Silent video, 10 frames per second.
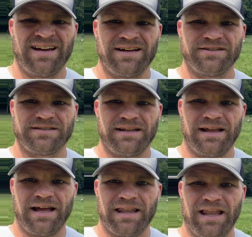You see
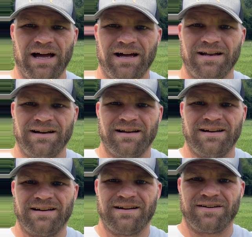that line
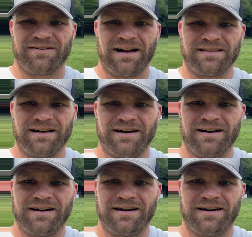right there?